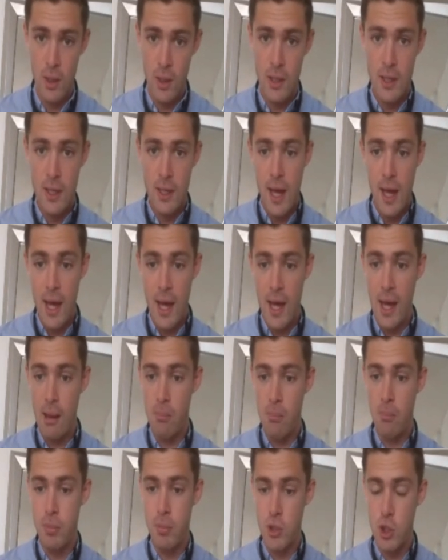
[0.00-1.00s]

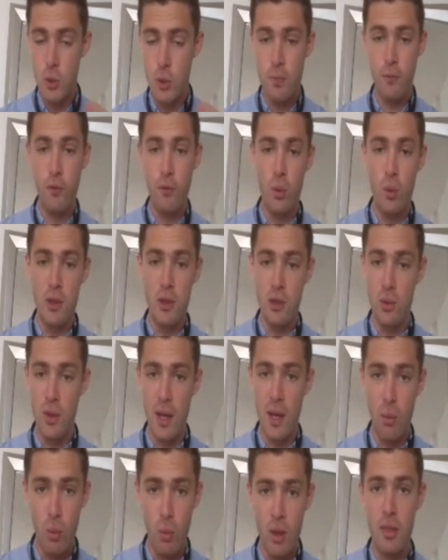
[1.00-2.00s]
But just before we do that,
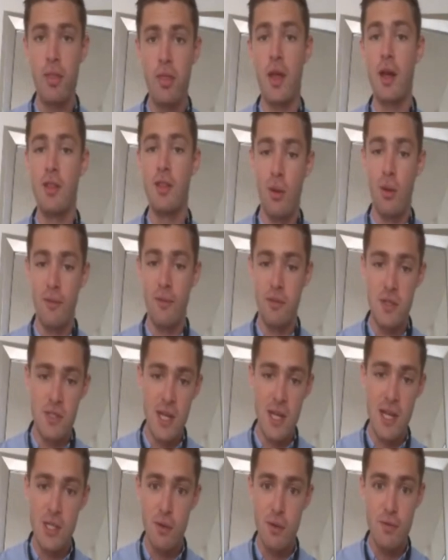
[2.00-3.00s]
one thing I do have to say
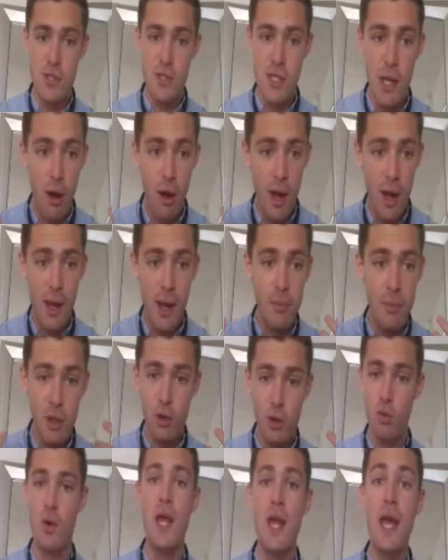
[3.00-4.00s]
is obviously I am the
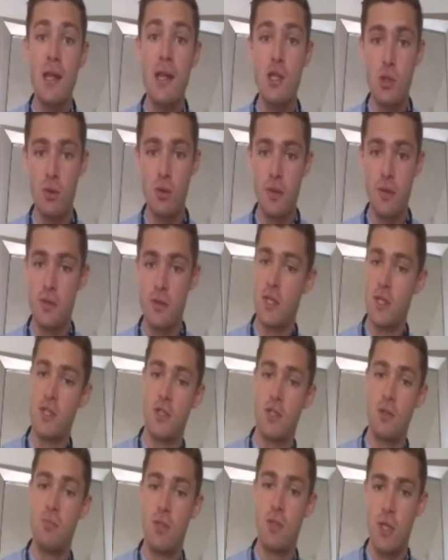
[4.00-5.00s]
creator of the
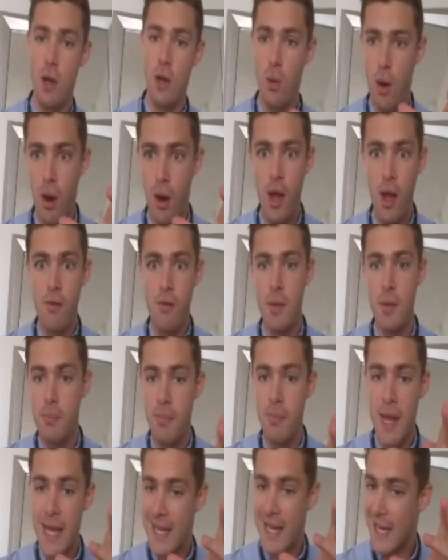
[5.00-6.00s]
system, so I've been
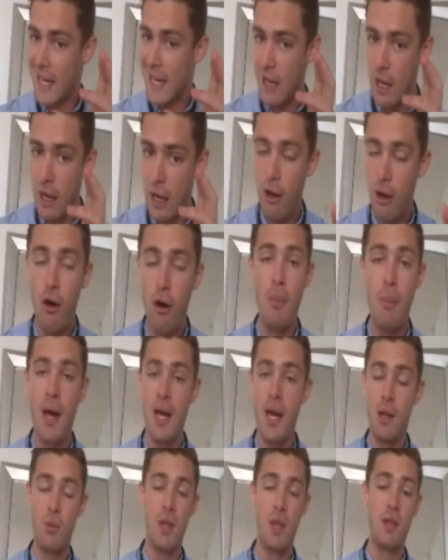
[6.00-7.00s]
making a lot of money
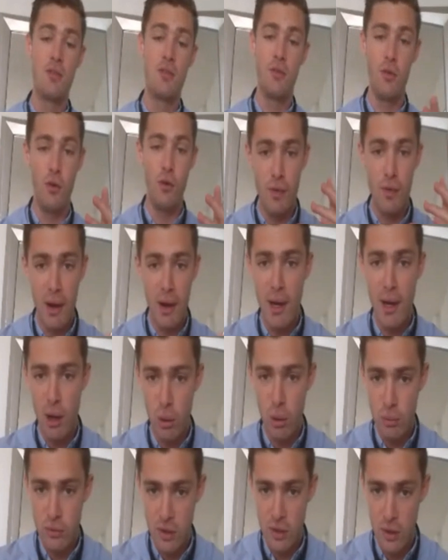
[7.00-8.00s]
with this for a very
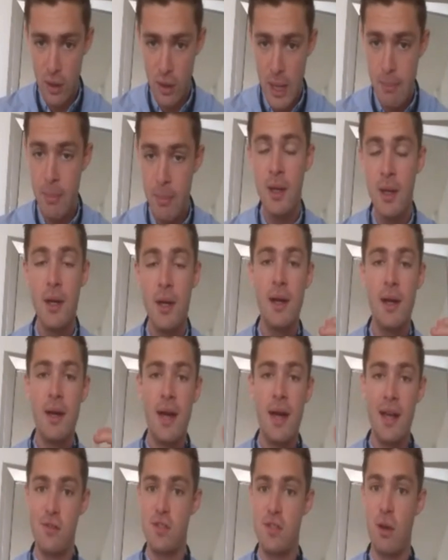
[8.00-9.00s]
long time.
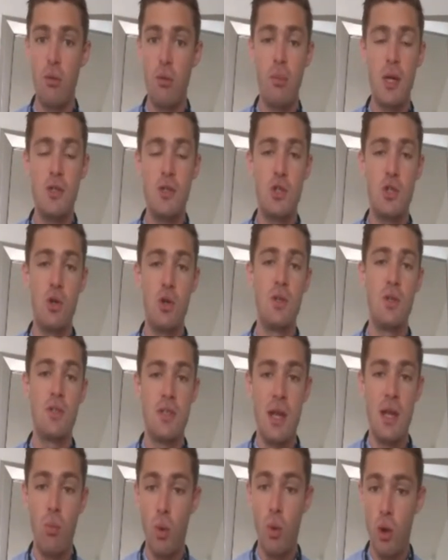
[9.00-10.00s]
And some of my students, they
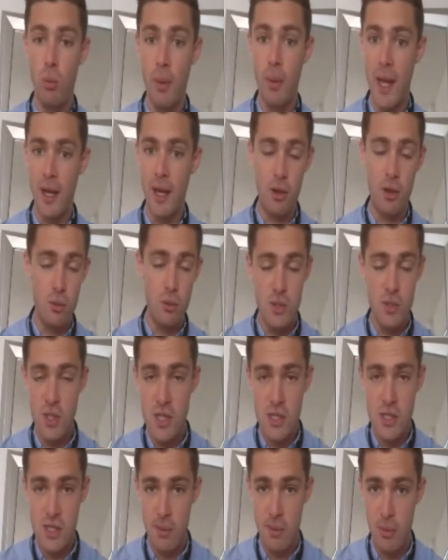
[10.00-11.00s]
will make, and you'll see
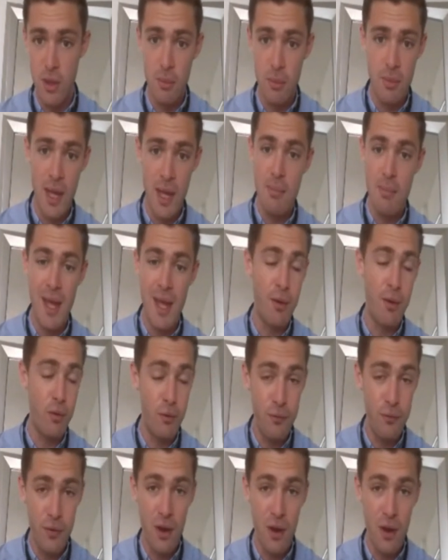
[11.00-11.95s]
some of them, they make over 5